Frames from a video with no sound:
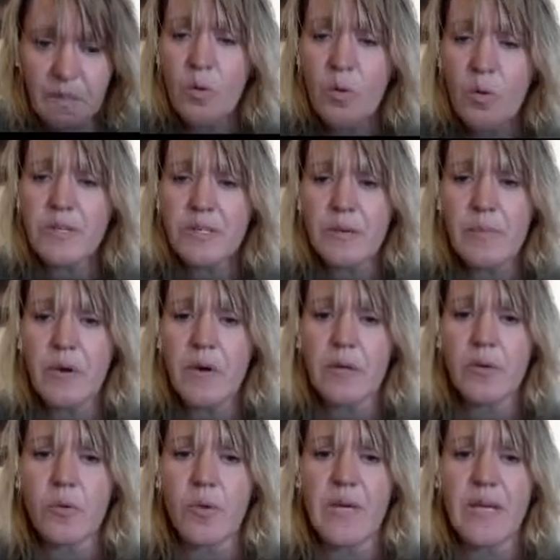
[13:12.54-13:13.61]
What are some
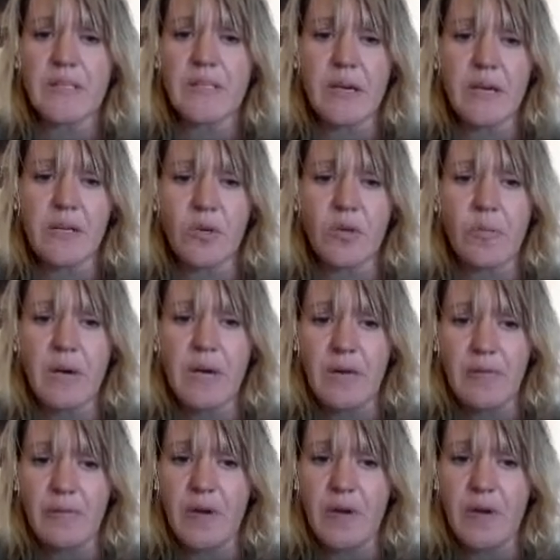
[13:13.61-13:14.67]
other ways that you
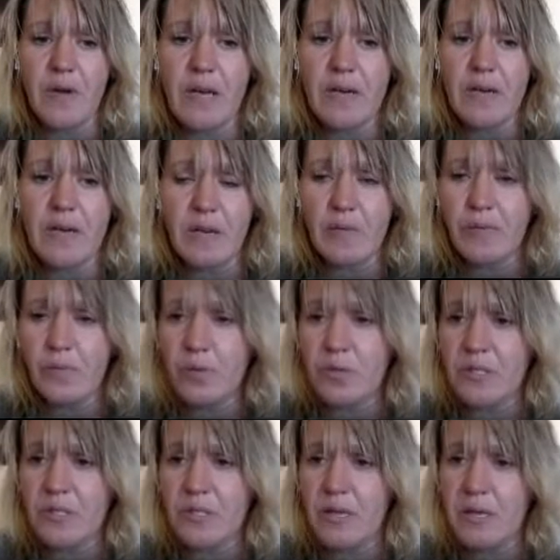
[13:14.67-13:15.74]
might find
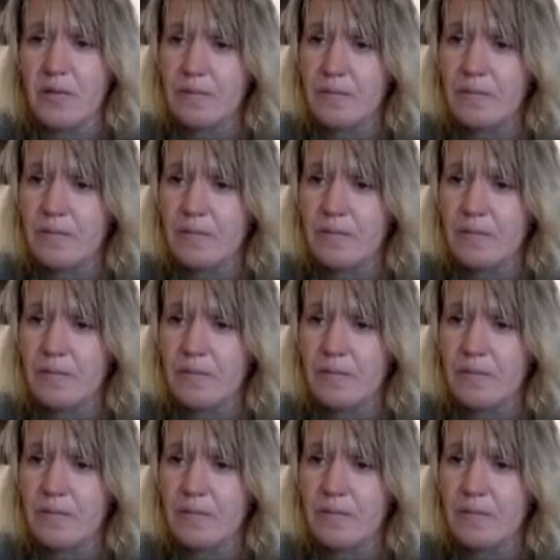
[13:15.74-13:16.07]
reinforcing?